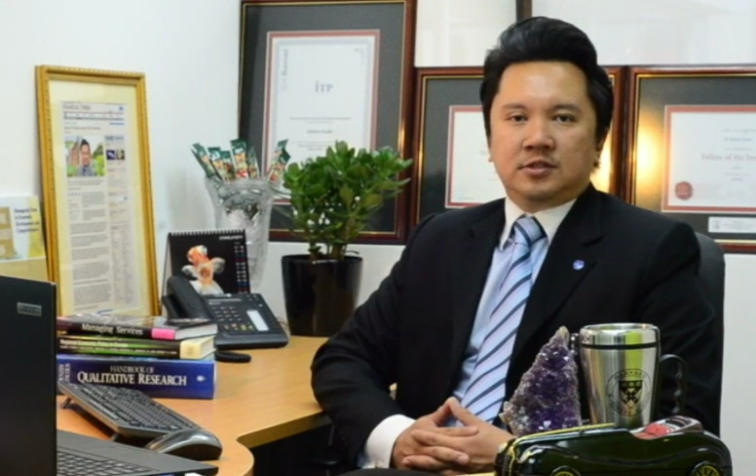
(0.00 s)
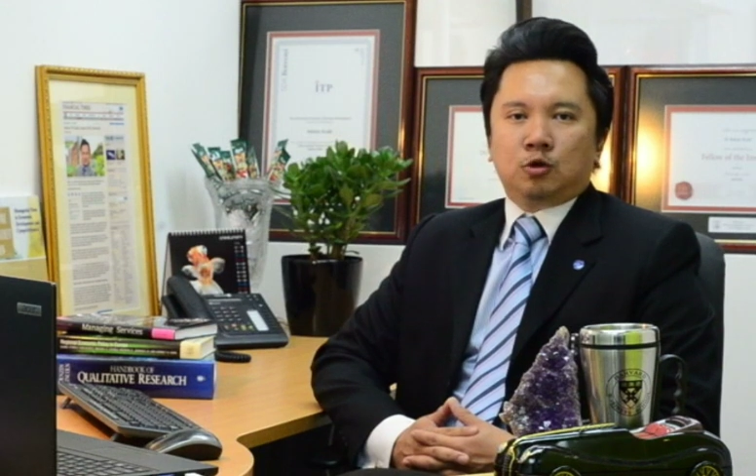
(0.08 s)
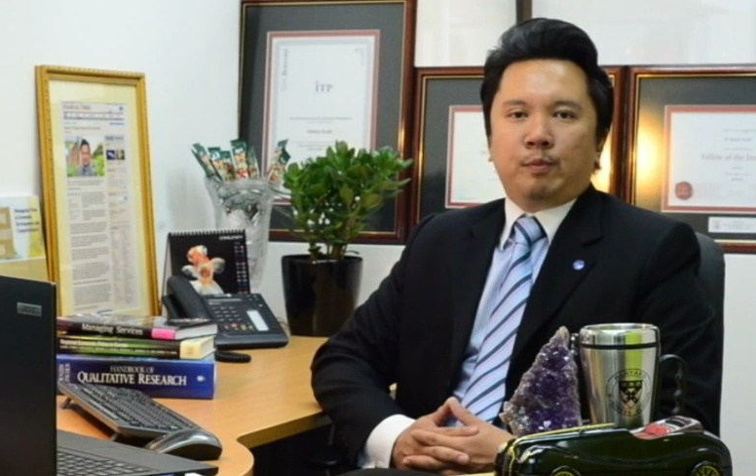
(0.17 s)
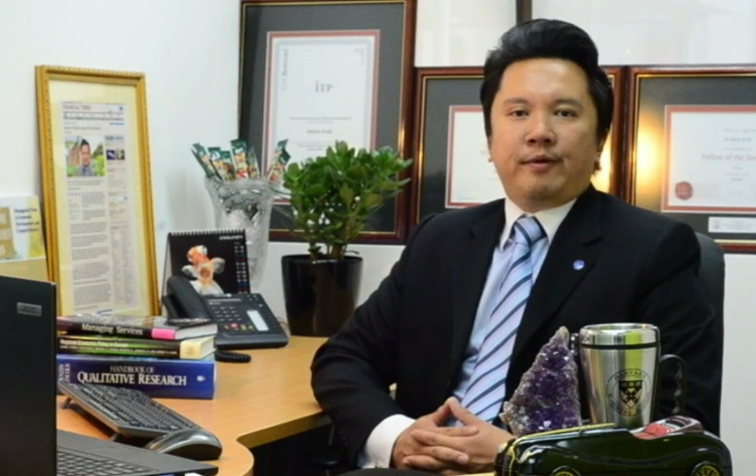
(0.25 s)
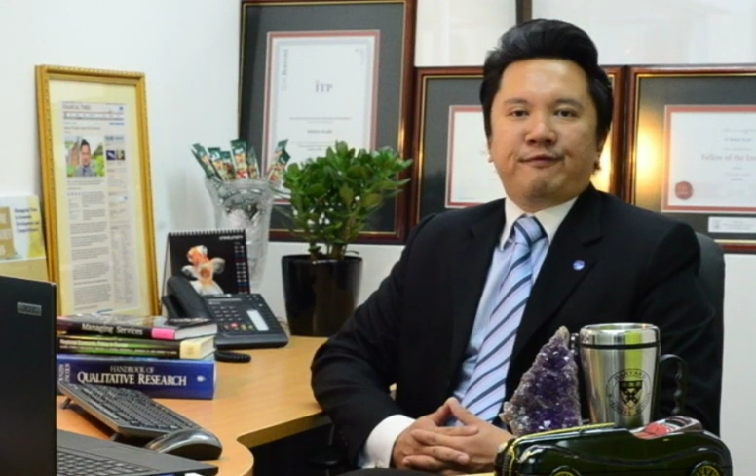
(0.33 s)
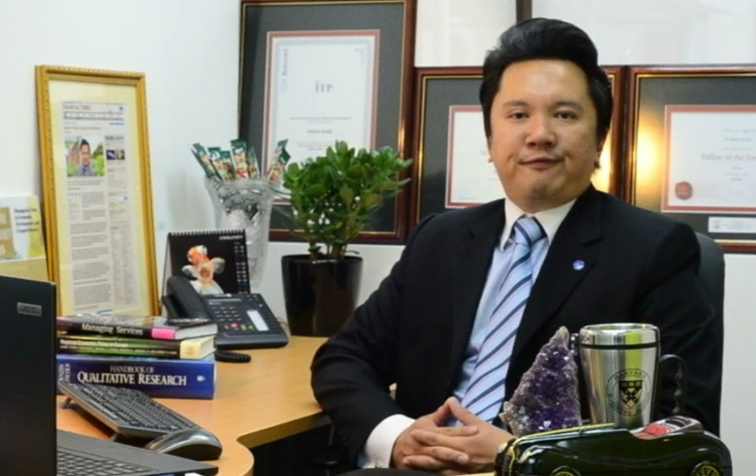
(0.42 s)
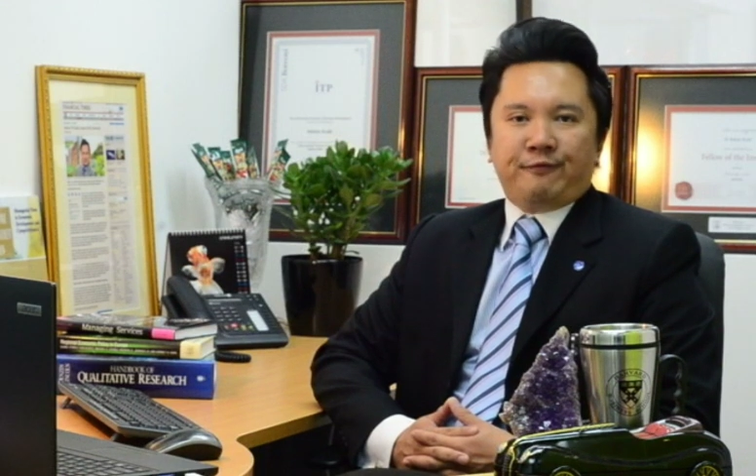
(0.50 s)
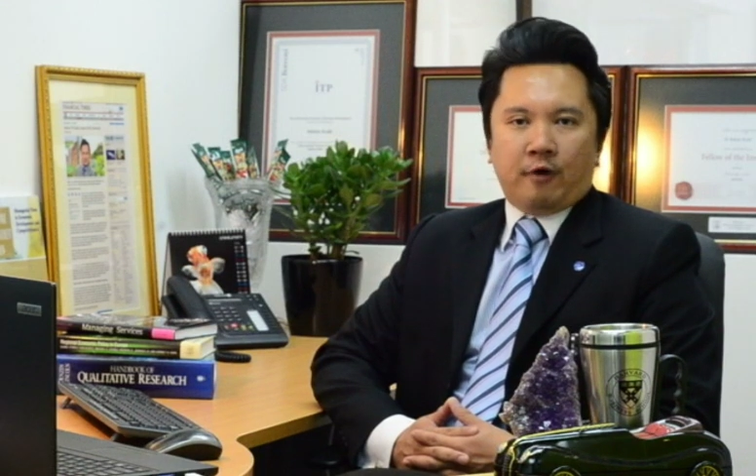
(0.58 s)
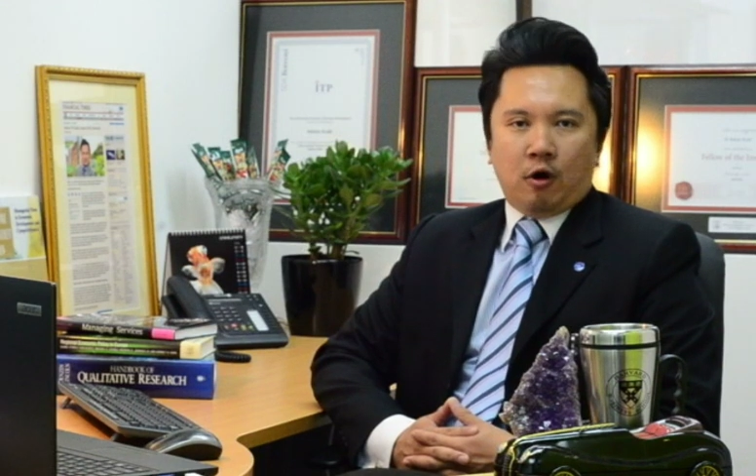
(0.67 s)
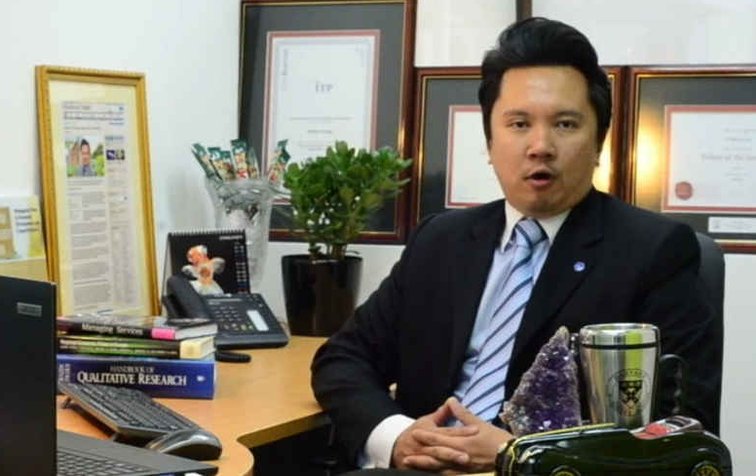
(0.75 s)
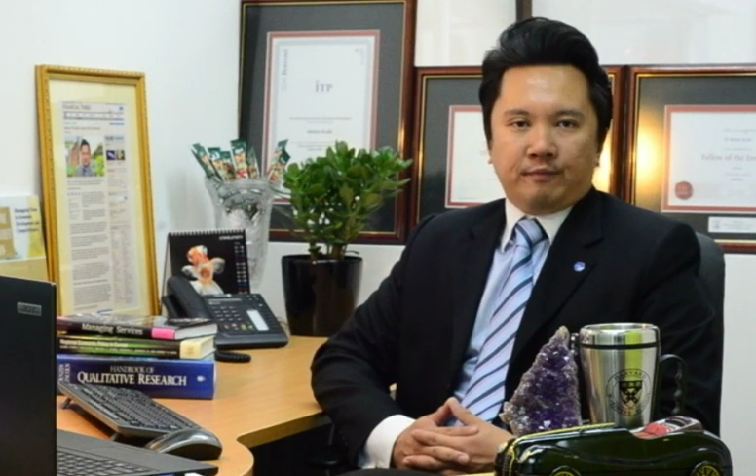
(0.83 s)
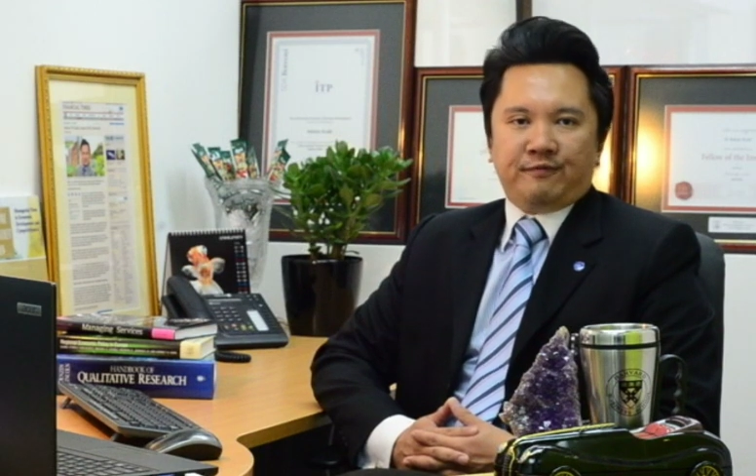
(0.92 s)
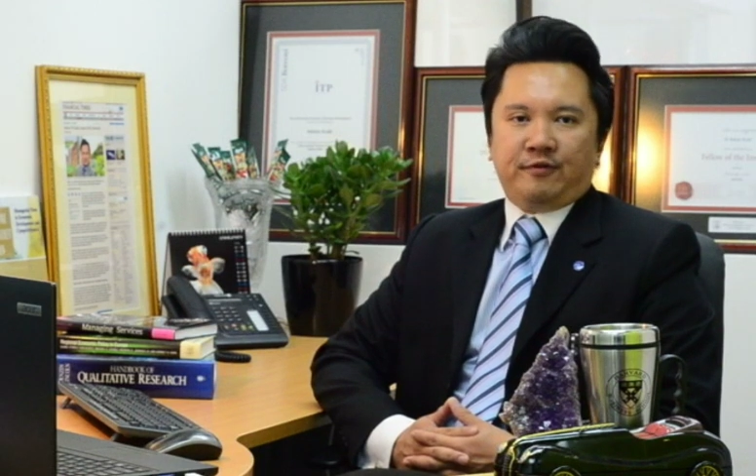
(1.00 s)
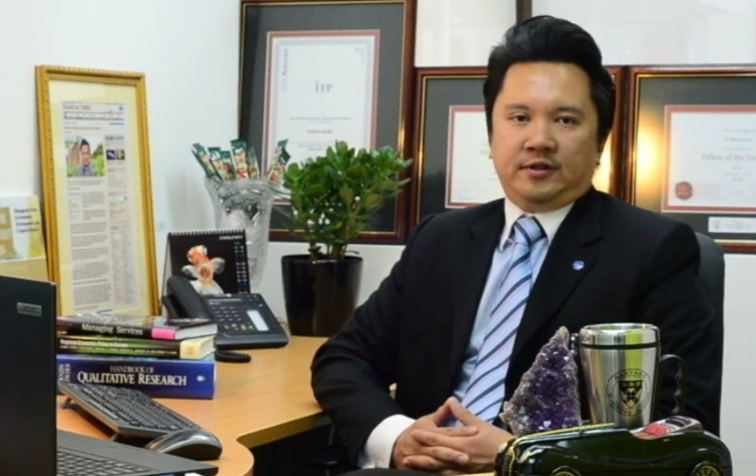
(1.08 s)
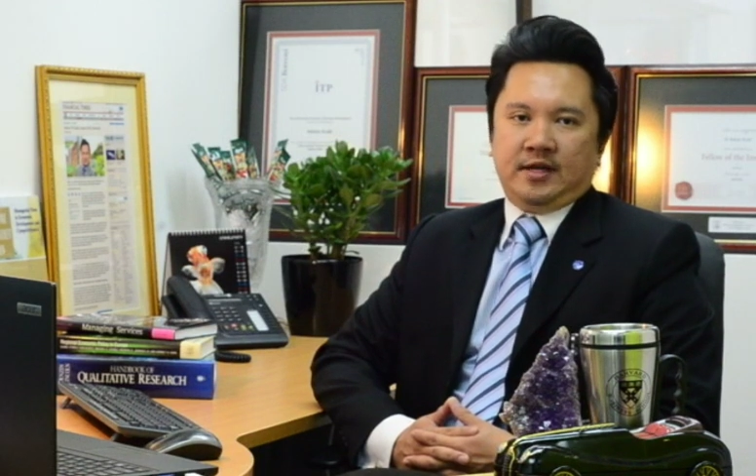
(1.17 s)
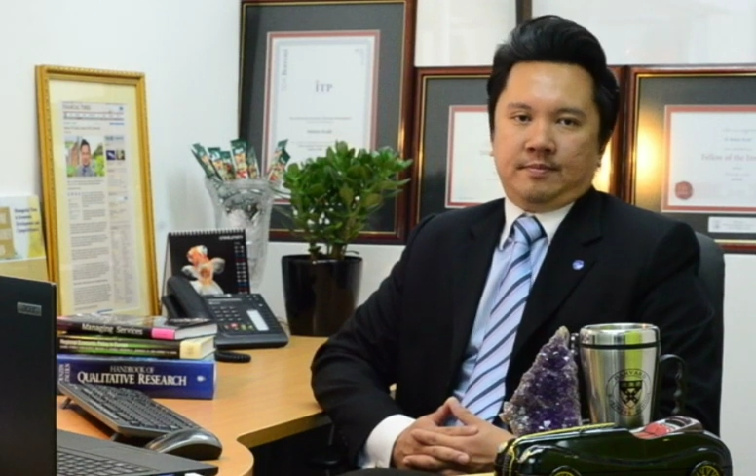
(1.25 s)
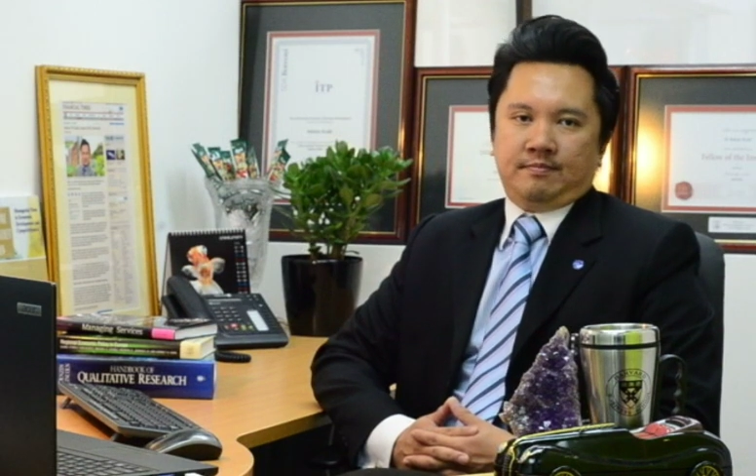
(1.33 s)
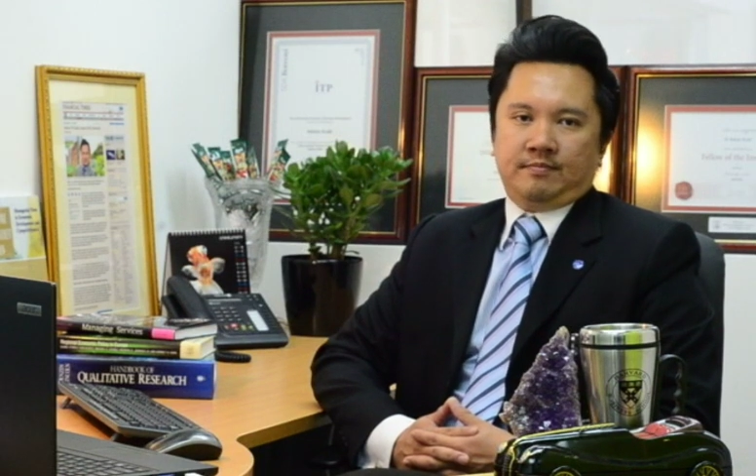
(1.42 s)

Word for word: to perform for them.